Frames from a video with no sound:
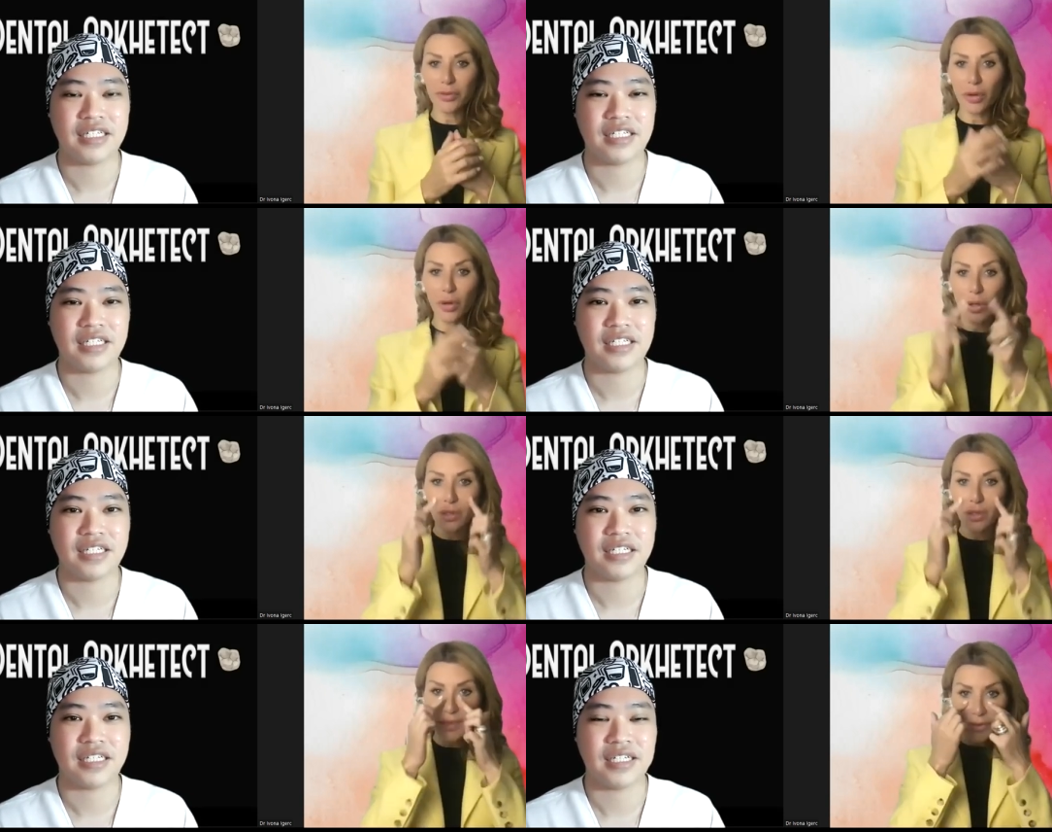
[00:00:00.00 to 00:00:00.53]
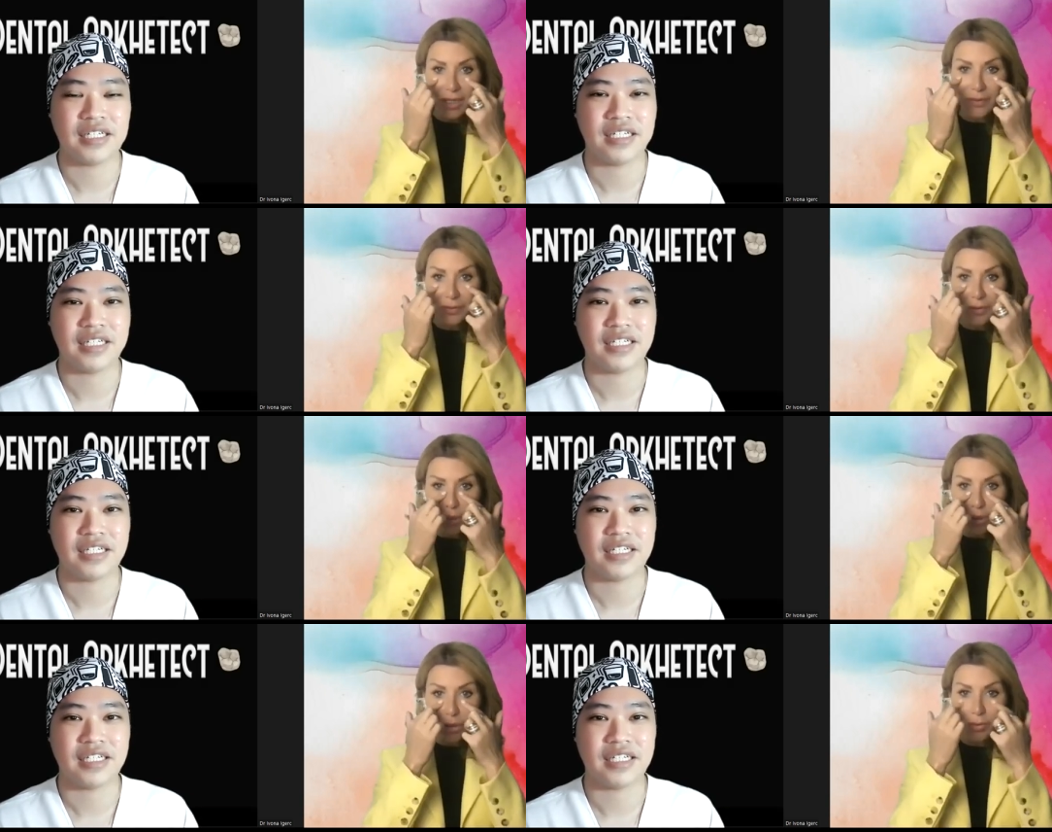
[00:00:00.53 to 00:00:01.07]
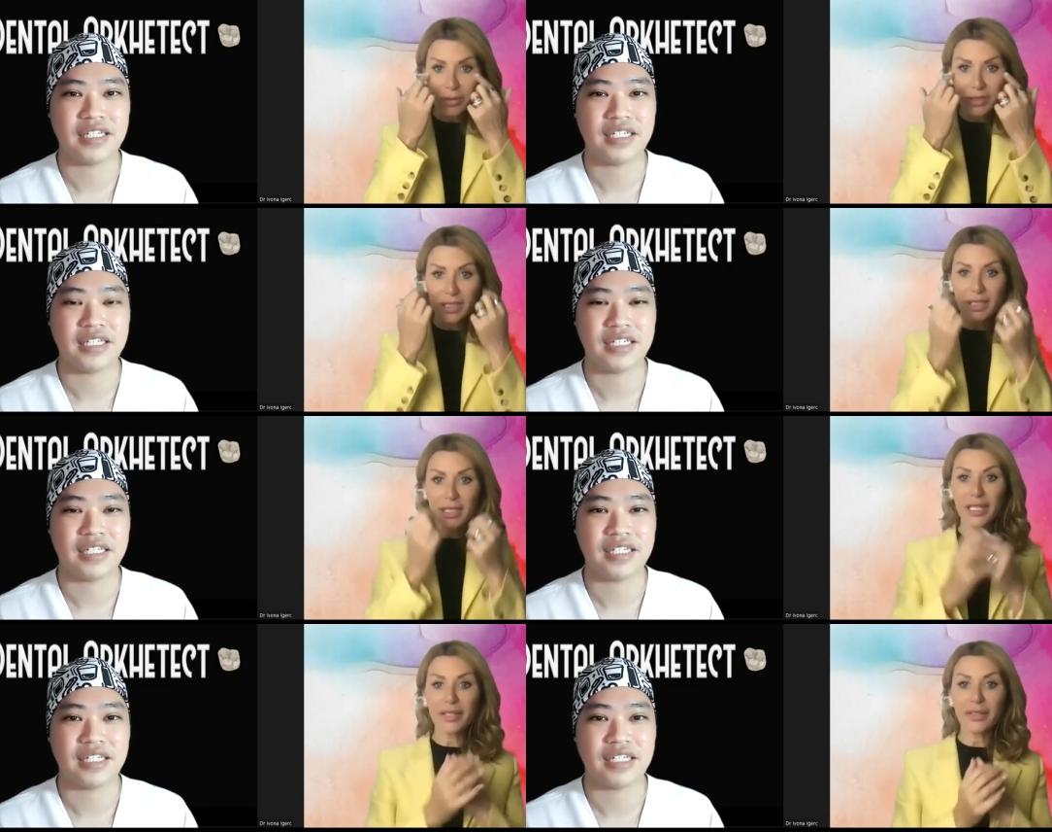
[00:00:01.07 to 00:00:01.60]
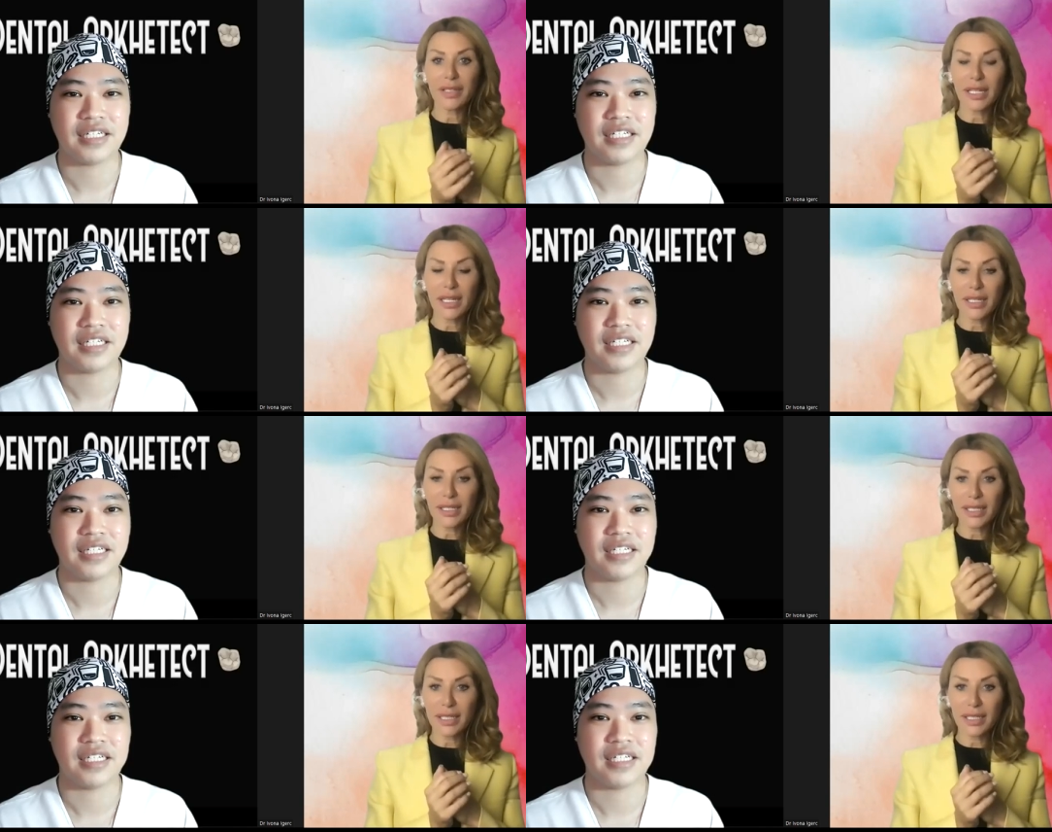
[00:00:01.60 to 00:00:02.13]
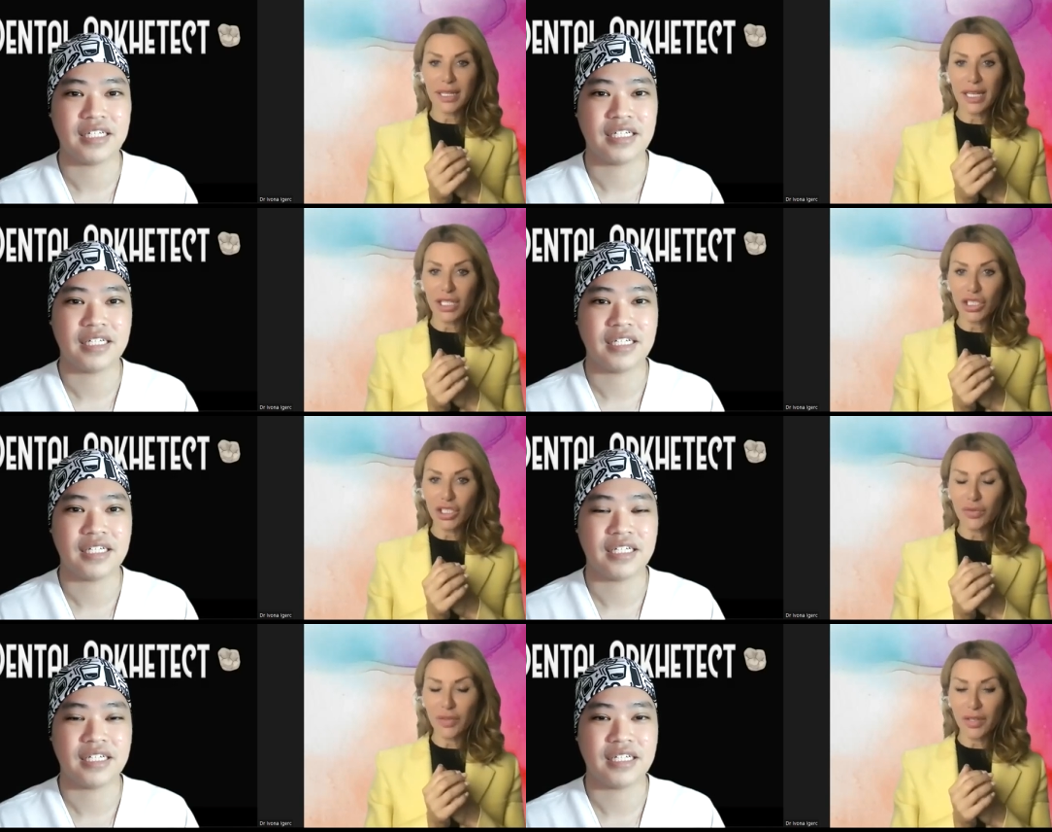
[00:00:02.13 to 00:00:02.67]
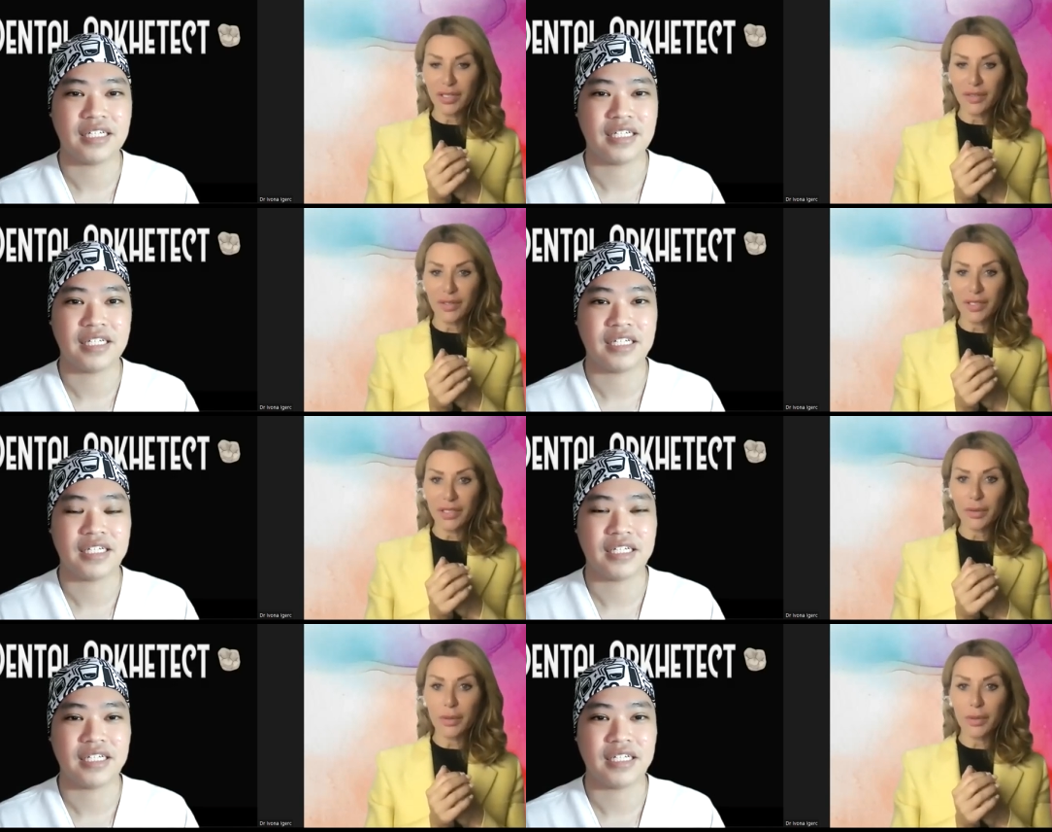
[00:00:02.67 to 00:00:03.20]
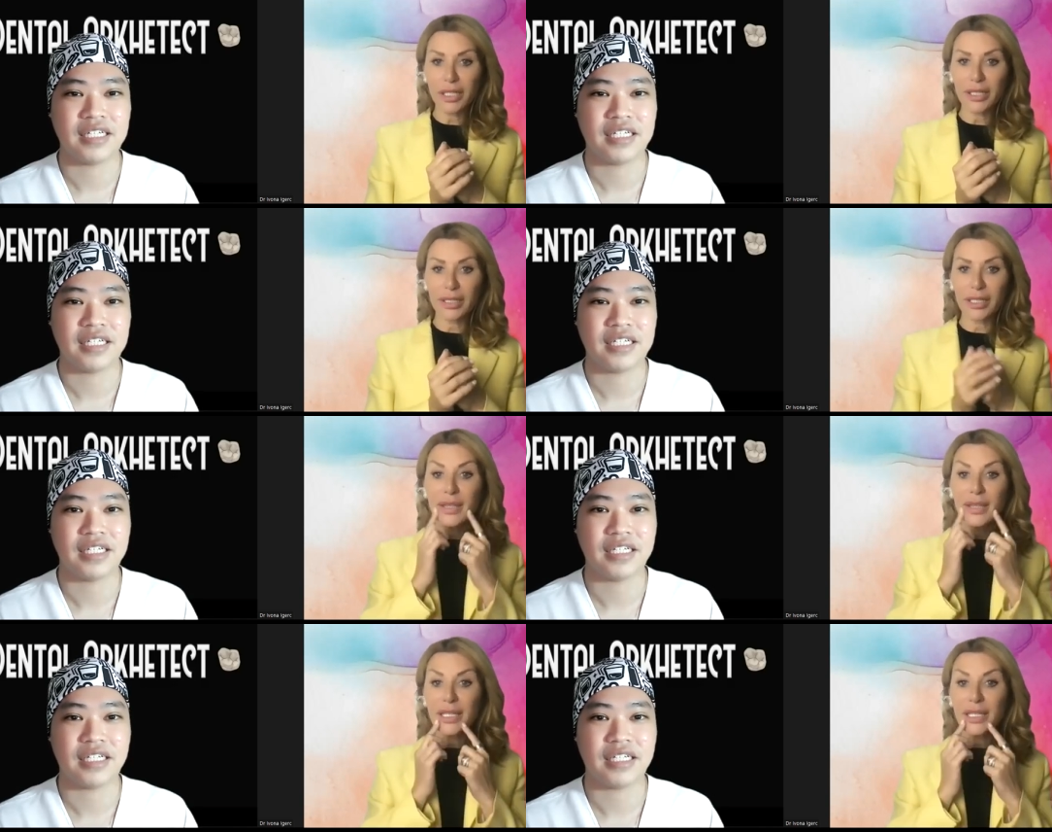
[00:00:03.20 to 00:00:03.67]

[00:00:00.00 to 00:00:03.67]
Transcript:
Speaker 1: folds adults infraorbital area can age very, very quickly.